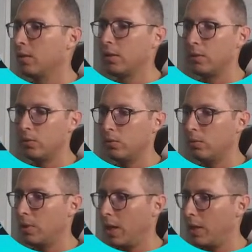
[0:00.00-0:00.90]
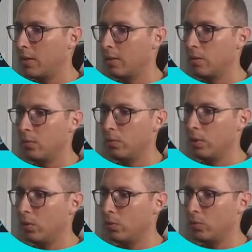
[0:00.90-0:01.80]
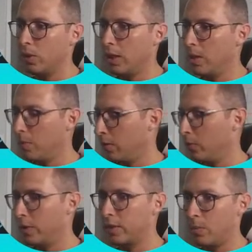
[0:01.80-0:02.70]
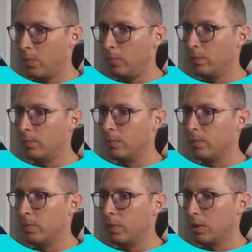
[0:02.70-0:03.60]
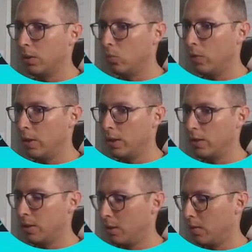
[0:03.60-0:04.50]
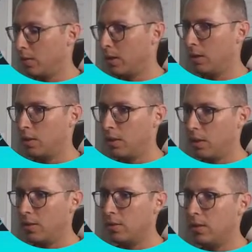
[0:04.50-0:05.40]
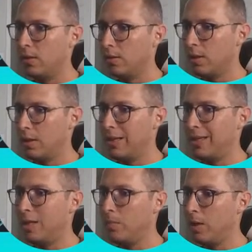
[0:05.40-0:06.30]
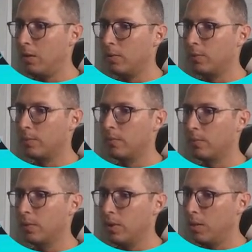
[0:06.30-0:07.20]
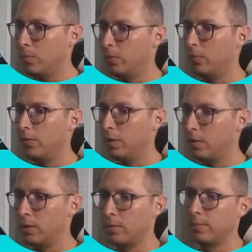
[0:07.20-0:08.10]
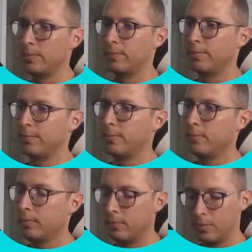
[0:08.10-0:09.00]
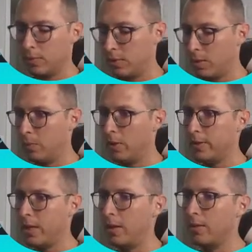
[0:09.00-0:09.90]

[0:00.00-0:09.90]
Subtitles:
To do that, we go to the email, for example, and we can tell that this is an email input field. Simple as that.